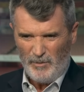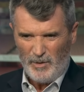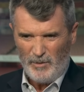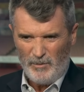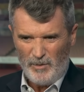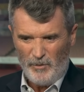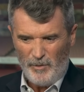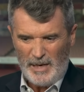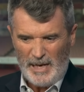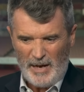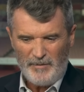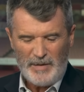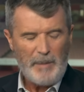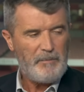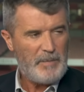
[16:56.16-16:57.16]
do they really
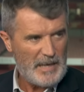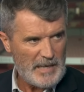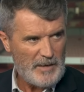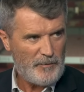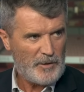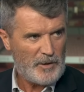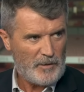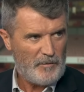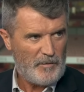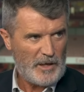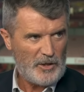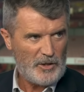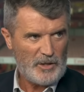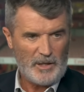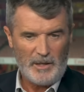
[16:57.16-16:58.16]
have that belief and
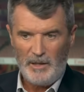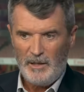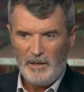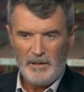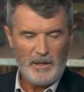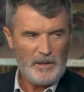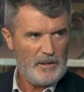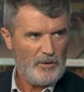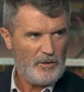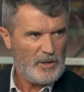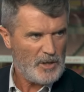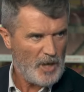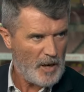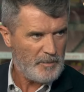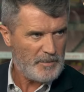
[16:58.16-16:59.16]
conviction that they're a
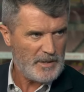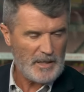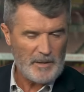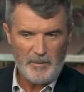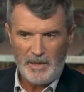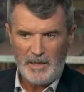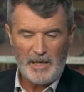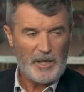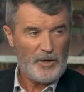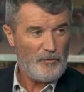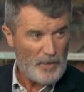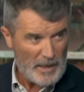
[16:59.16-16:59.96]
top team and they can